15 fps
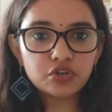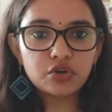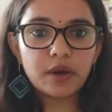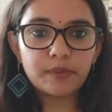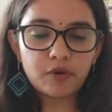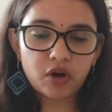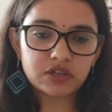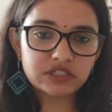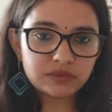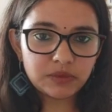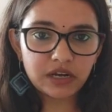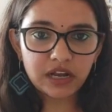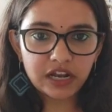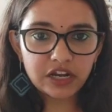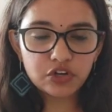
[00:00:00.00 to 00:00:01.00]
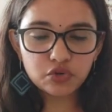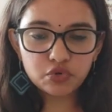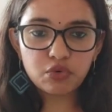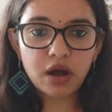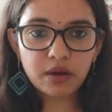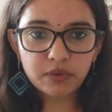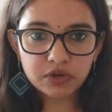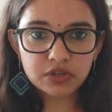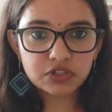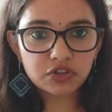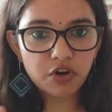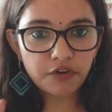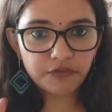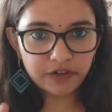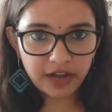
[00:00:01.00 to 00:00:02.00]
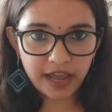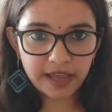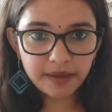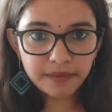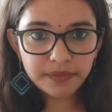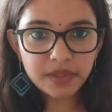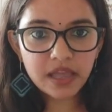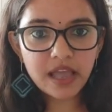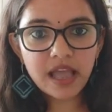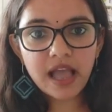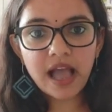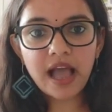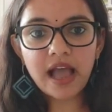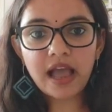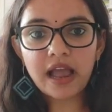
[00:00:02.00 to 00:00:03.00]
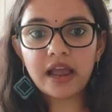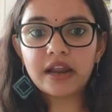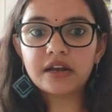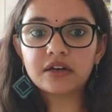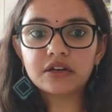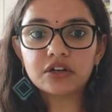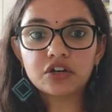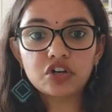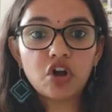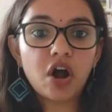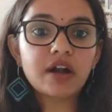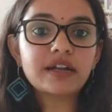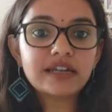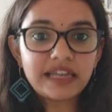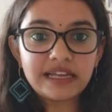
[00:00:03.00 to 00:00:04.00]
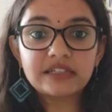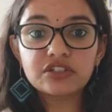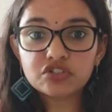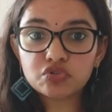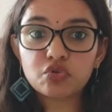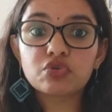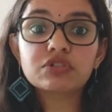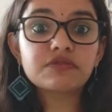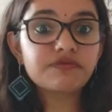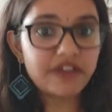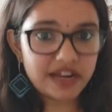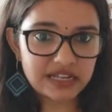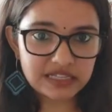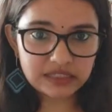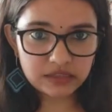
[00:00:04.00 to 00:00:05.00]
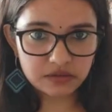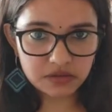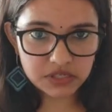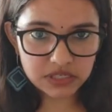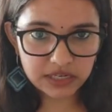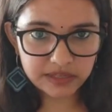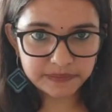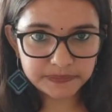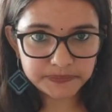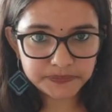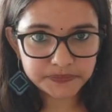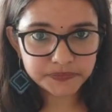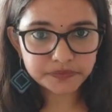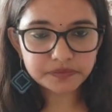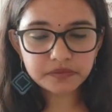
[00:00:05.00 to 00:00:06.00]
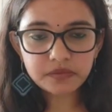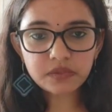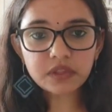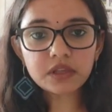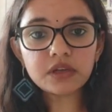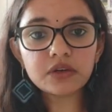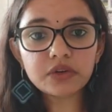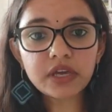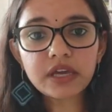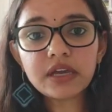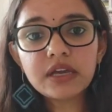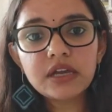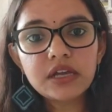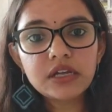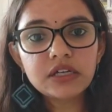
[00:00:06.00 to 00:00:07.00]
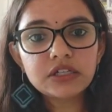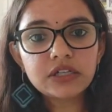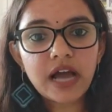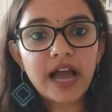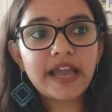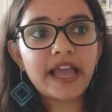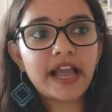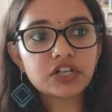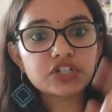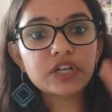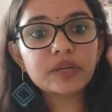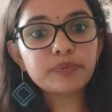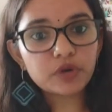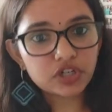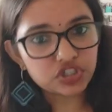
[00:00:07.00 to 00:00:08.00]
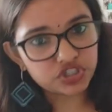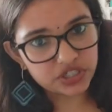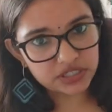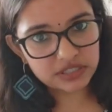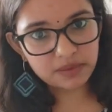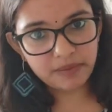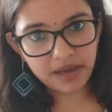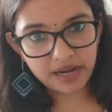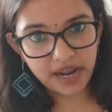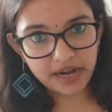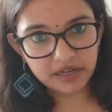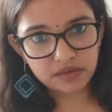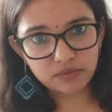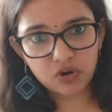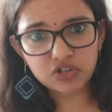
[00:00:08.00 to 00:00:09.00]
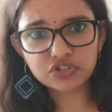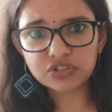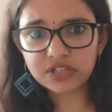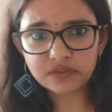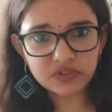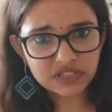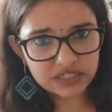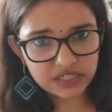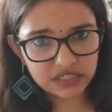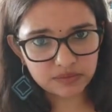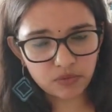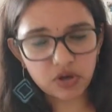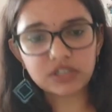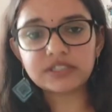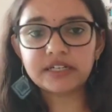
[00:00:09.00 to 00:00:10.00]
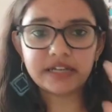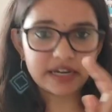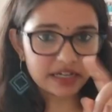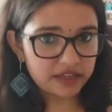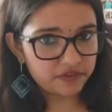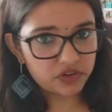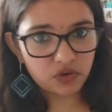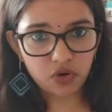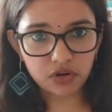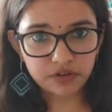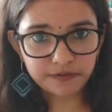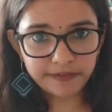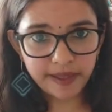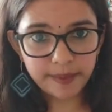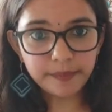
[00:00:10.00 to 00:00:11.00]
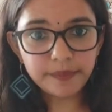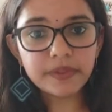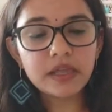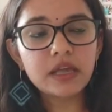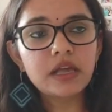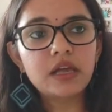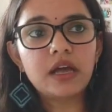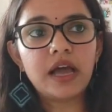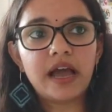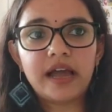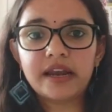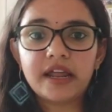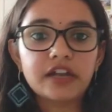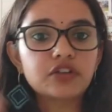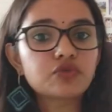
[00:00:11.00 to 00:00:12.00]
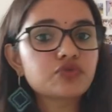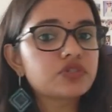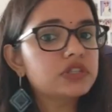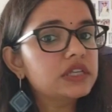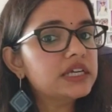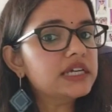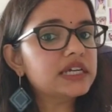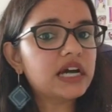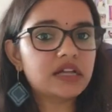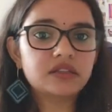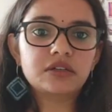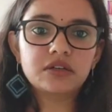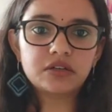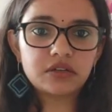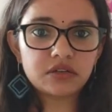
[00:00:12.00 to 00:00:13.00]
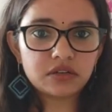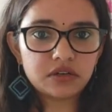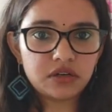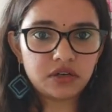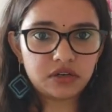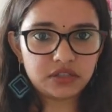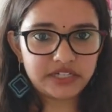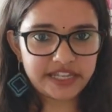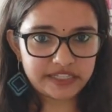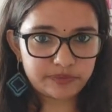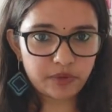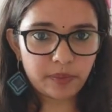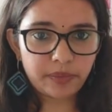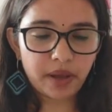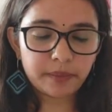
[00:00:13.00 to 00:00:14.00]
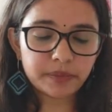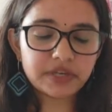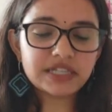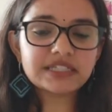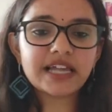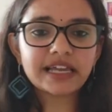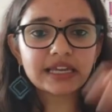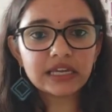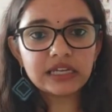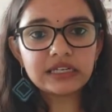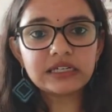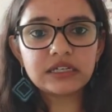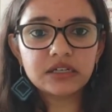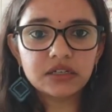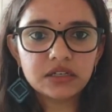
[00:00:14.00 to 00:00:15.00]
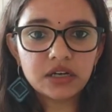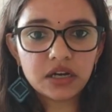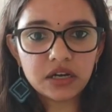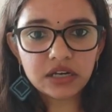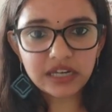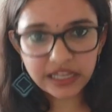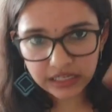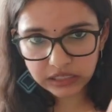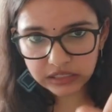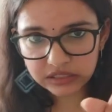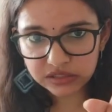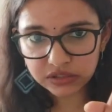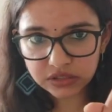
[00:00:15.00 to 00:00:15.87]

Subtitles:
approximately 2 hours of time and not take the scores very seriously. Okay, I actually purchased the Manhattan mocks. So there were 6 mocks and I'd given all of them, and I'd used the other test prep companies. I can link